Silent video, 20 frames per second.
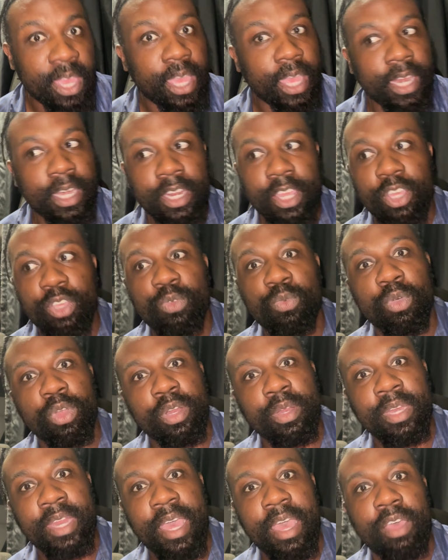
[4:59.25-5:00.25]
and then you want
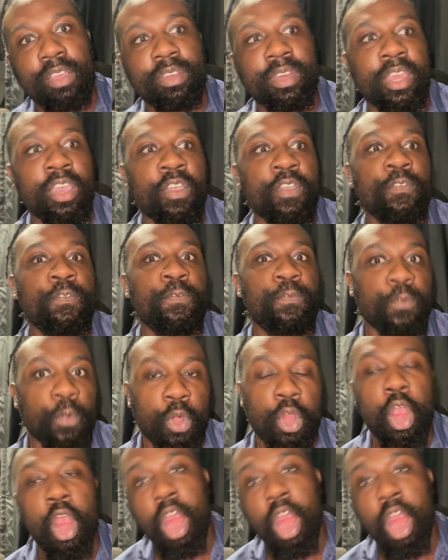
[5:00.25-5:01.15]
to download for